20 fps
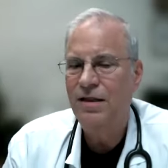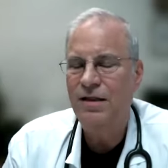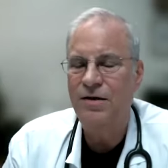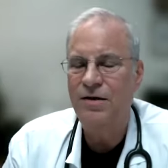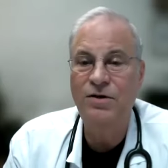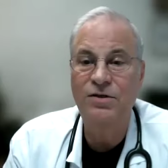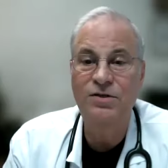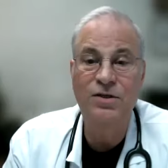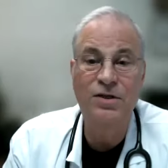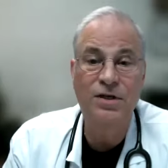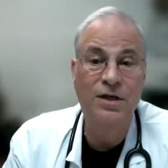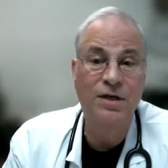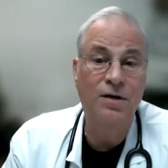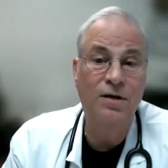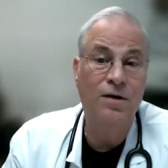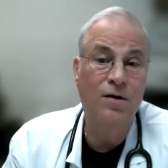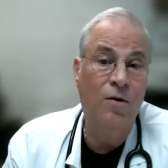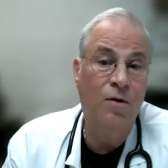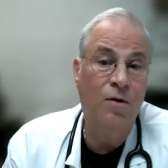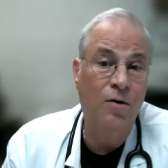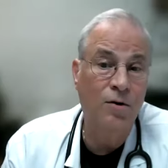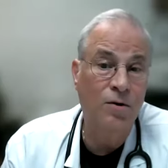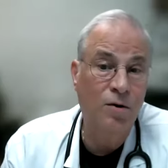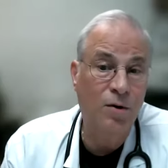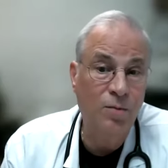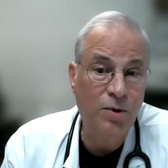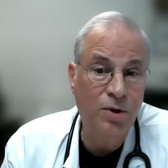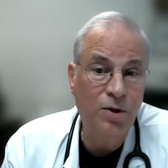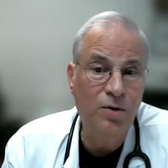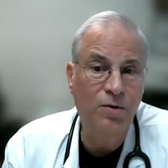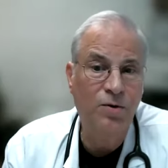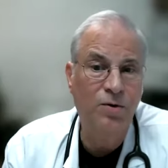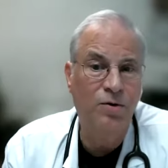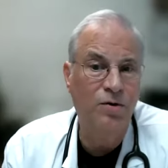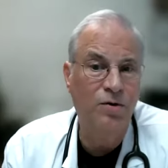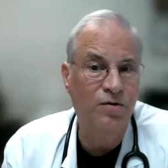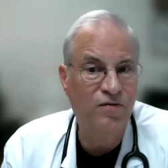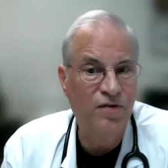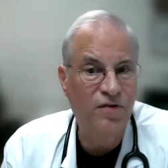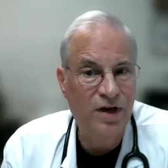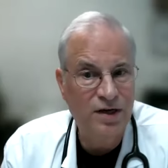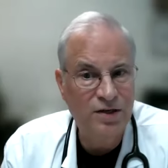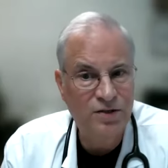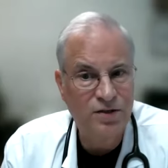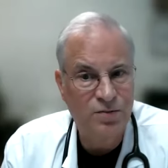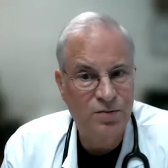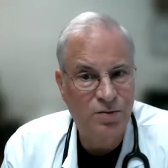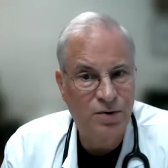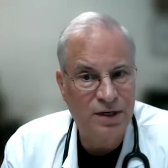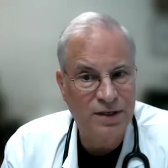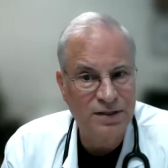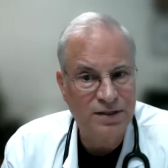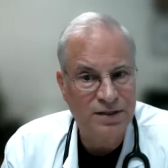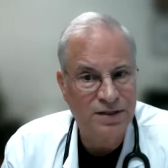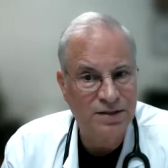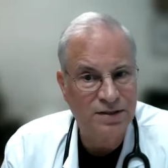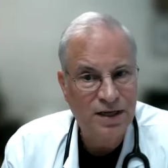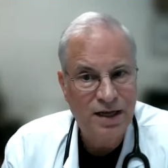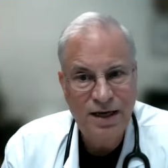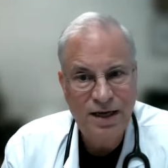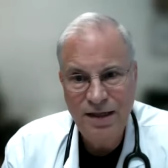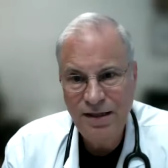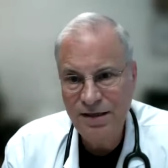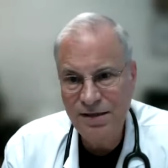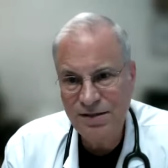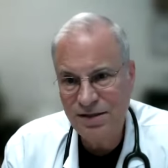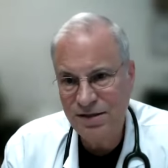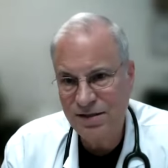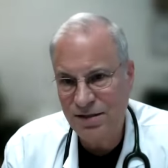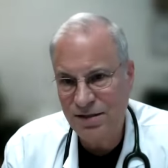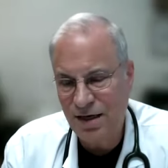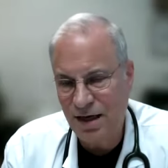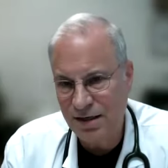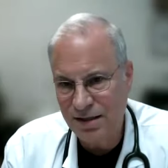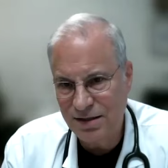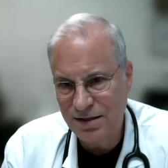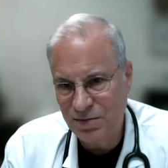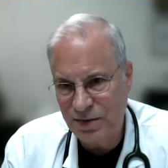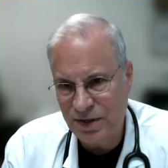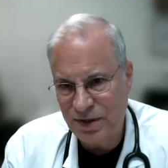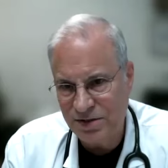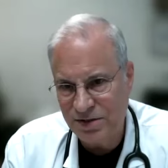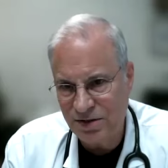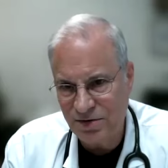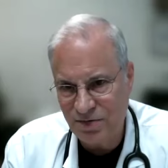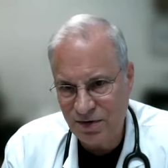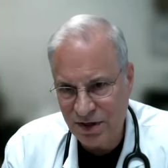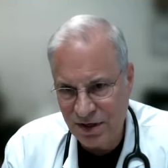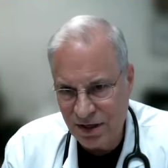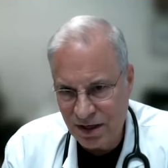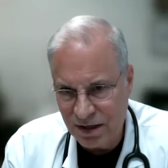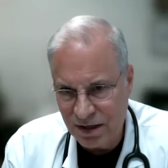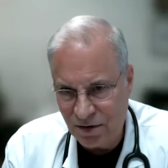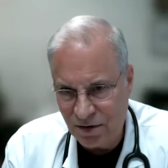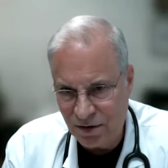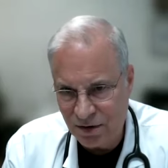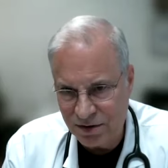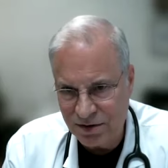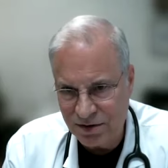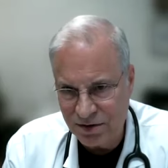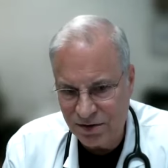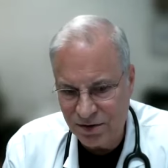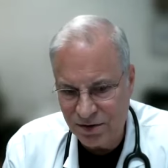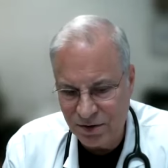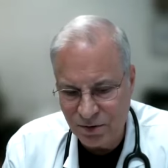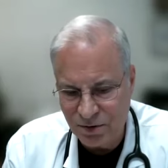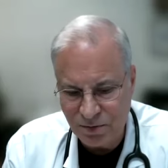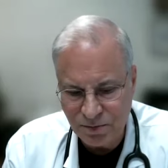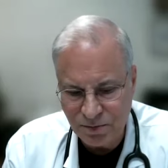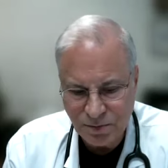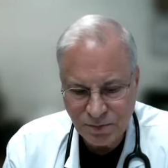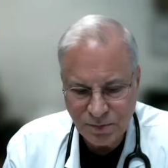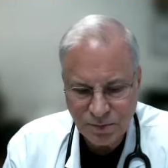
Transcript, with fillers: Mm-hmm. There isn't an autoimmune or infectious process. This is not expensive and not hard to do.